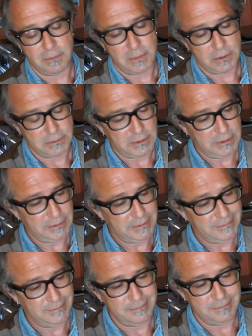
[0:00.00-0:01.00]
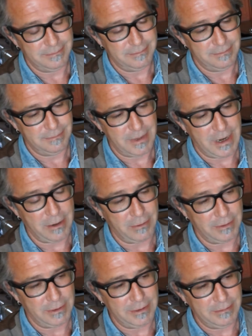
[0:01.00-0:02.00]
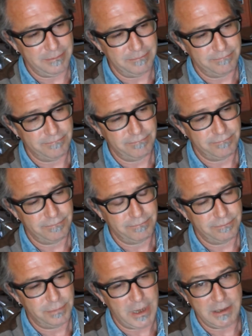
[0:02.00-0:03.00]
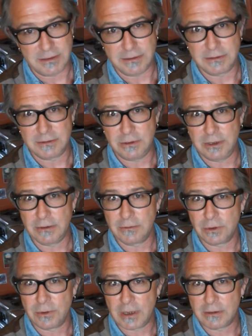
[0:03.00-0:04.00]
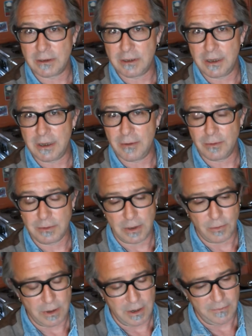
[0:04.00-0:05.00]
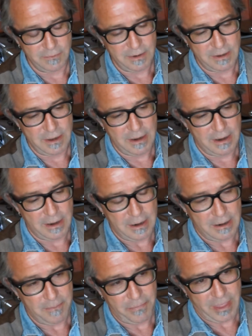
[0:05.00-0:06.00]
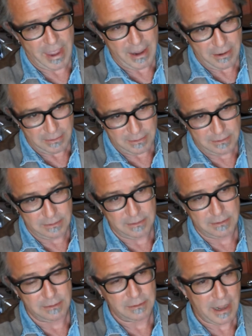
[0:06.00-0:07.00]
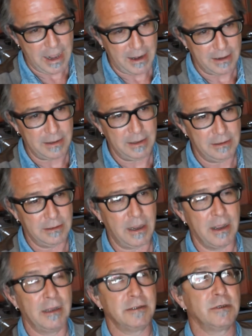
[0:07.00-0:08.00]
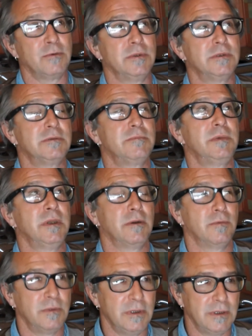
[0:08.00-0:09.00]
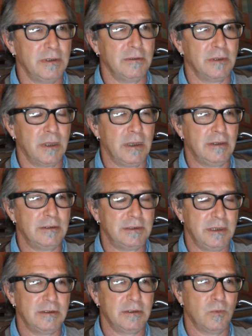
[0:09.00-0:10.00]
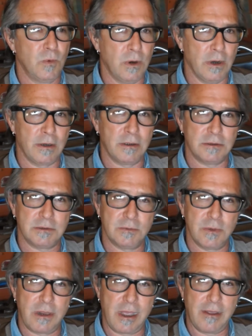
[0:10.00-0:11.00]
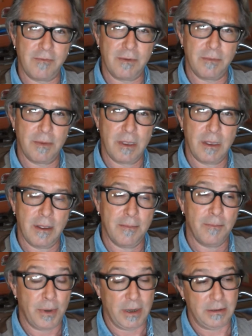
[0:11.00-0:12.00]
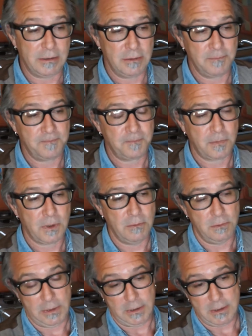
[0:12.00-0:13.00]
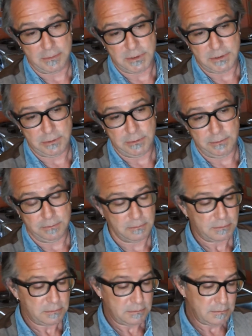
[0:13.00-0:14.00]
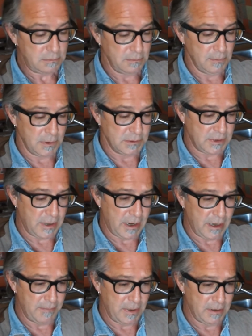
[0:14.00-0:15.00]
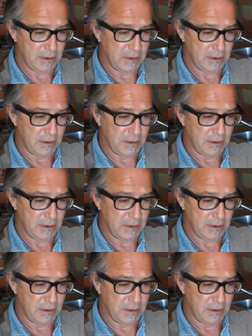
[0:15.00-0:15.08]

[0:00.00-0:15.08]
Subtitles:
multi-hourly basis. Throughout the day it would go off. That in the geyser was really tinted waters and what have you. But when it comes to slime,